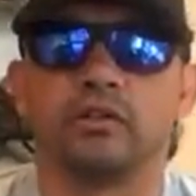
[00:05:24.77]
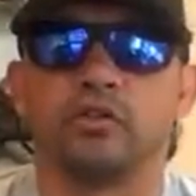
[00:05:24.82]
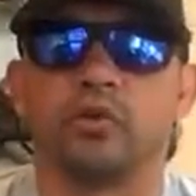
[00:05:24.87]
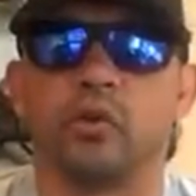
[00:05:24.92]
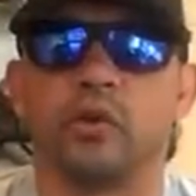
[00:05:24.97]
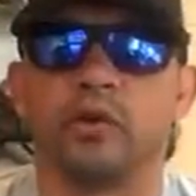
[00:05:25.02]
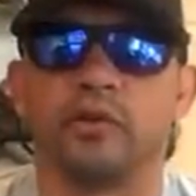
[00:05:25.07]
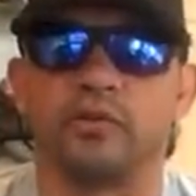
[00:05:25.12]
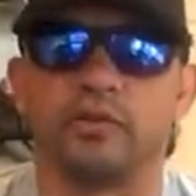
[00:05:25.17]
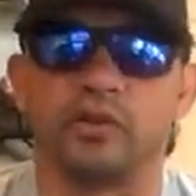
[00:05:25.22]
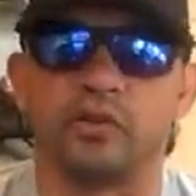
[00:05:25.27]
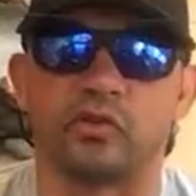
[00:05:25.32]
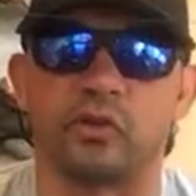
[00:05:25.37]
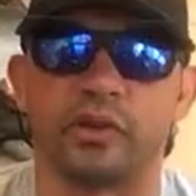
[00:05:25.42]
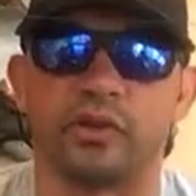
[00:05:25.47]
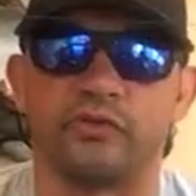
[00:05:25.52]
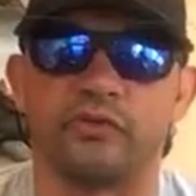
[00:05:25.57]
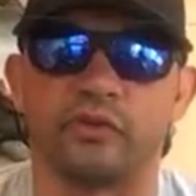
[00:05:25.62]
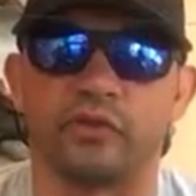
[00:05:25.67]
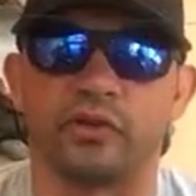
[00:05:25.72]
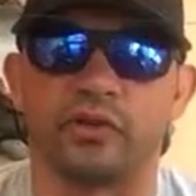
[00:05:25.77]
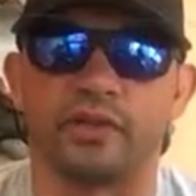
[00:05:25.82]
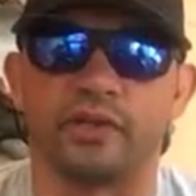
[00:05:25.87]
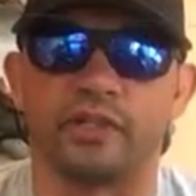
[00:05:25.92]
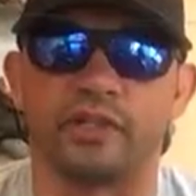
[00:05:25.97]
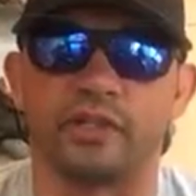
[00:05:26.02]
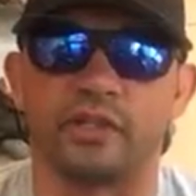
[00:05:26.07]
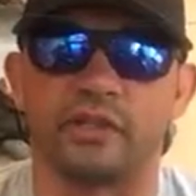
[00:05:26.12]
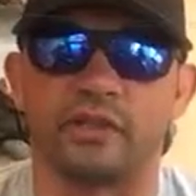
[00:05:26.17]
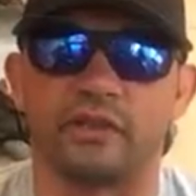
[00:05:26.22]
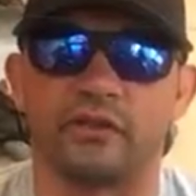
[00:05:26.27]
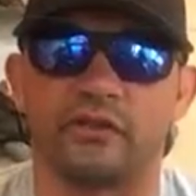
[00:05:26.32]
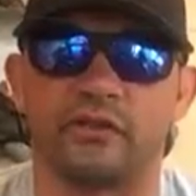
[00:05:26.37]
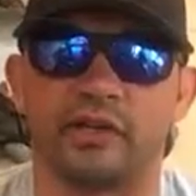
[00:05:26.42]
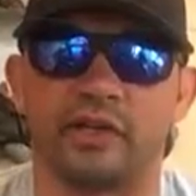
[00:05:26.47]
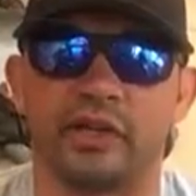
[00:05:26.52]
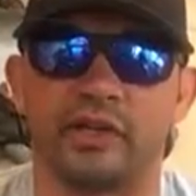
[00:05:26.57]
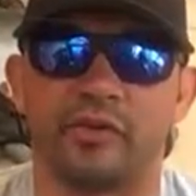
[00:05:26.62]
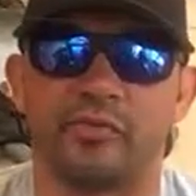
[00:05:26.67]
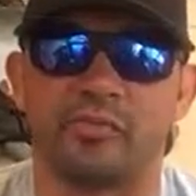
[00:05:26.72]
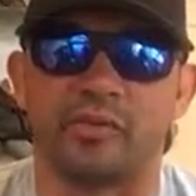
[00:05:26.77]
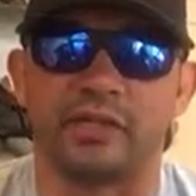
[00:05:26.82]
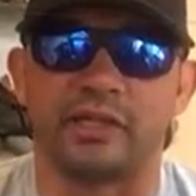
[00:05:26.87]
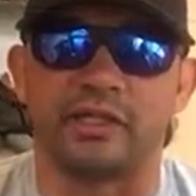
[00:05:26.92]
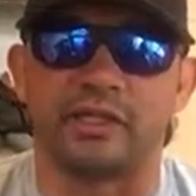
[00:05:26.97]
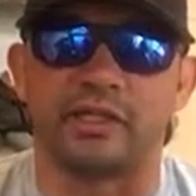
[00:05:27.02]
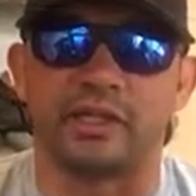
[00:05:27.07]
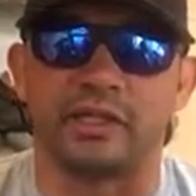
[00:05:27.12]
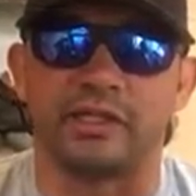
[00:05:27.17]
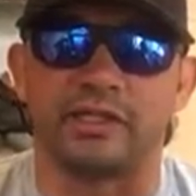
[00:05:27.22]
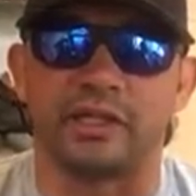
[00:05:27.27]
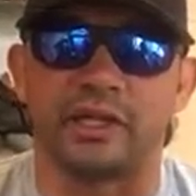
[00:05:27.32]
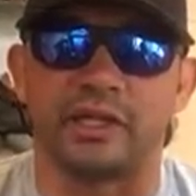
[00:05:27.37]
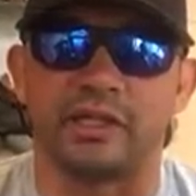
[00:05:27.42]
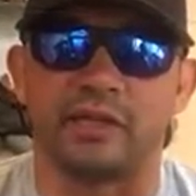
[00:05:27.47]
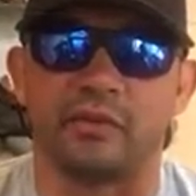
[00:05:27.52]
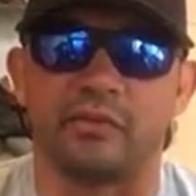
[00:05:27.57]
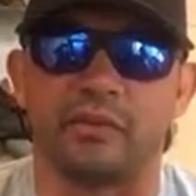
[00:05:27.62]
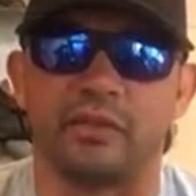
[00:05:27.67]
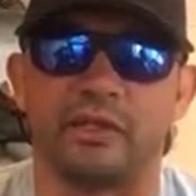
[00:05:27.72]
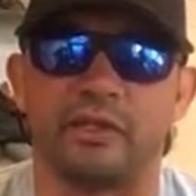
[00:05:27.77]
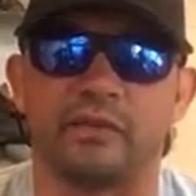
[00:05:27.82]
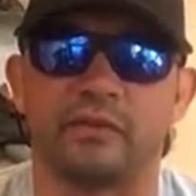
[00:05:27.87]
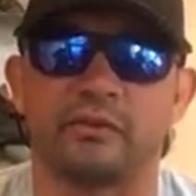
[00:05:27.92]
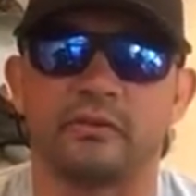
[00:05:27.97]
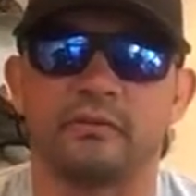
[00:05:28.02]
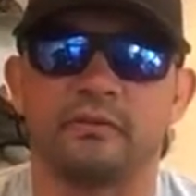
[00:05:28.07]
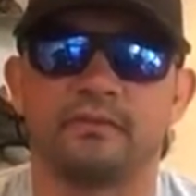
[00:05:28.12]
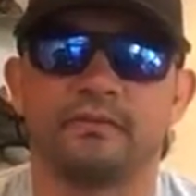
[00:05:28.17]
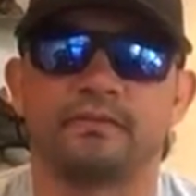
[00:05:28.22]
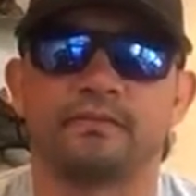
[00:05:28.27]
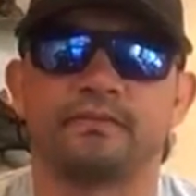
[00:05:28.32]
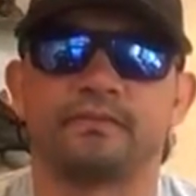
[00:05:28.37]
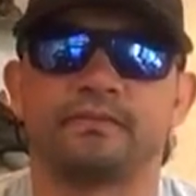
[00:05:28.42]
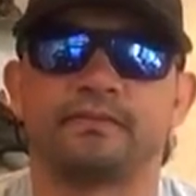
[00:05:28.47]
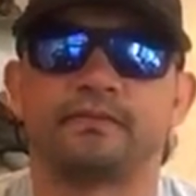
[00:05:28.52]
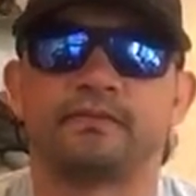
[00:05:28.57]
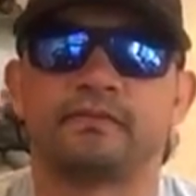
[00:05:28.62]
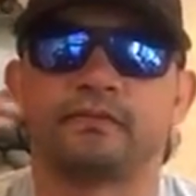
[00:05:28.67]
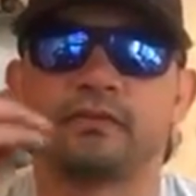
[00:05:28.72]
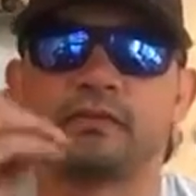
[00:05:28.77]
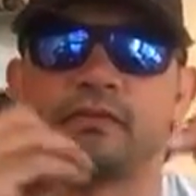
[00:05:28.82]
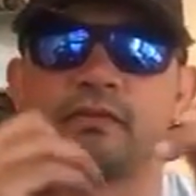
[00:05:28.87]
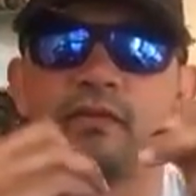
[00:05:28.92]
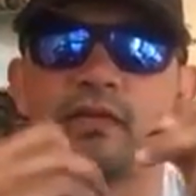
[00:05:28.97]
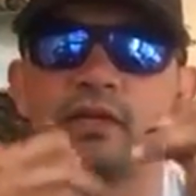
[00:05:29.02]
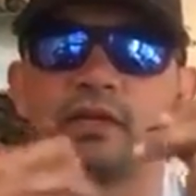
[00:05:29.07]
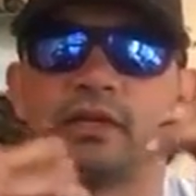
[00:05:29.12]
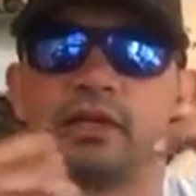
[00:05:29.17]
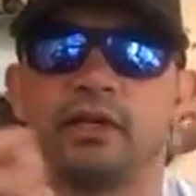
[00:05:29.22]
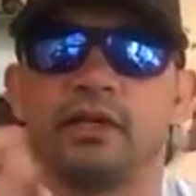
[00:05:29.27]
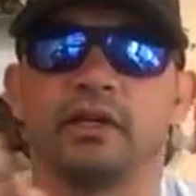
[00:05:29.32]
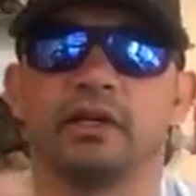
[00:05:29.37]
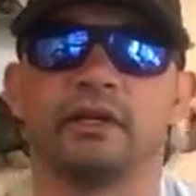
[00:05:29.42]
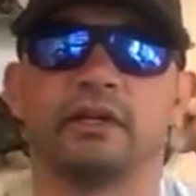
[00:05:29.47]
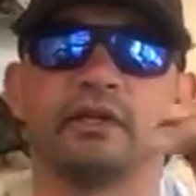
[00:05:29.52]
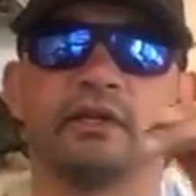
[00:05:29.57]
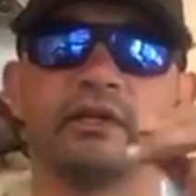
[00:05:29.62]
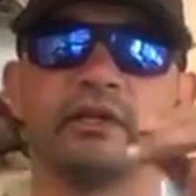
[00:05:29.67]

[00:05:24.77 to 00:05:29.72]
12 to 24 inches of VIP titanium leader, okay?